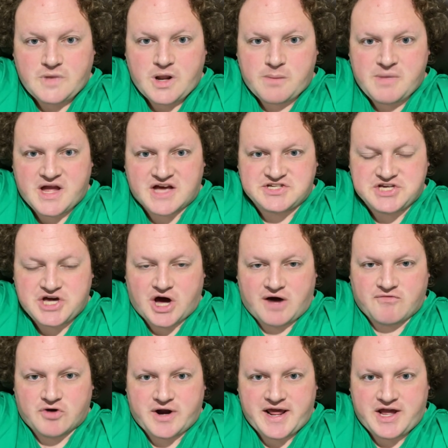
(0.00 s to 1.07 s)
because he
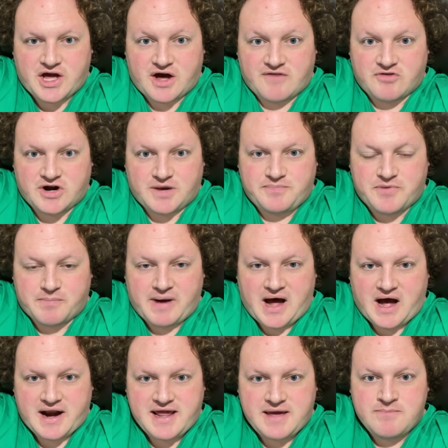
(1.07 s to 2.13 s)
covered up the
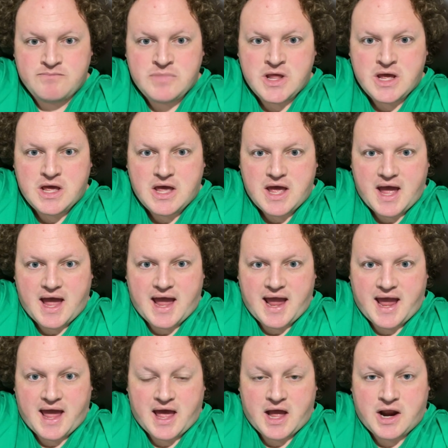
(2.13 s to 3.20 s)
body
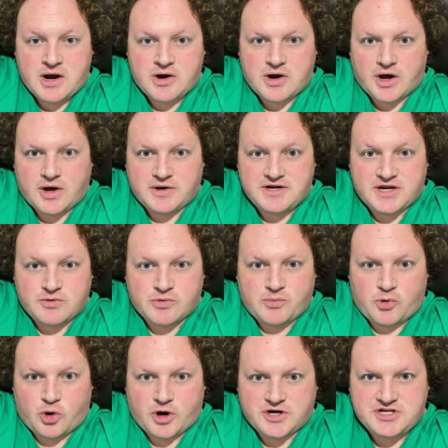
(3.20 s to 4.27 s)
and didn't
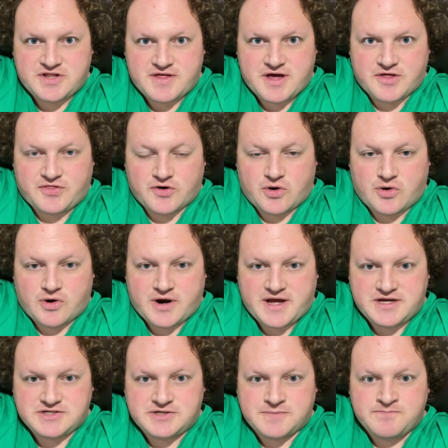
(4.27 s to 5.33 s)
report it to the
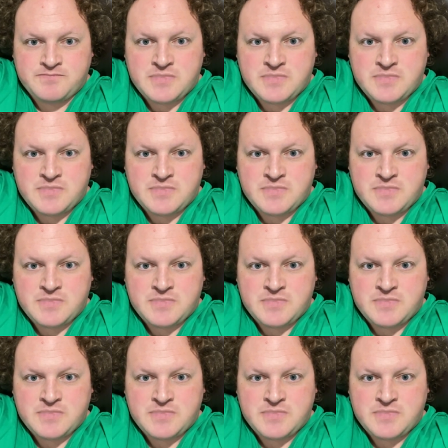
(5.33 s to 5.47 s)
authorities.